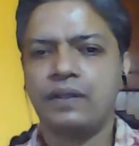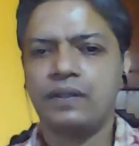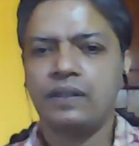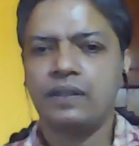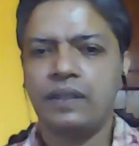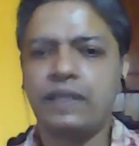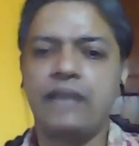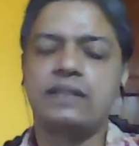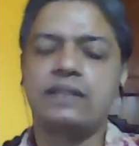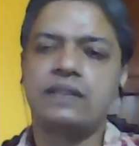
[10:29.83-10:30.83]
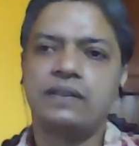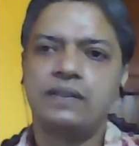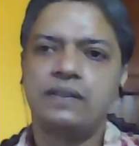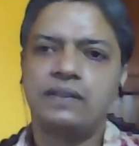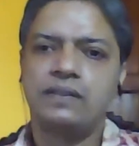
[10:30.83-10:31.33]
it has
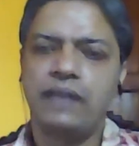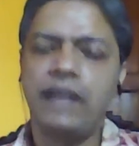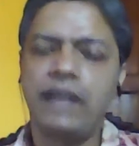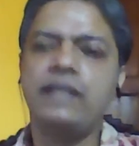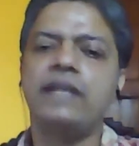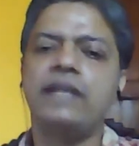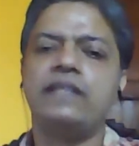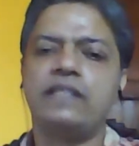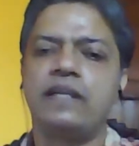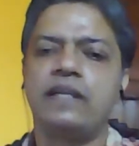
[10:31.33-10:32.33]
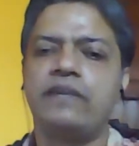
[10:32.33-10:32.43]
endeared itself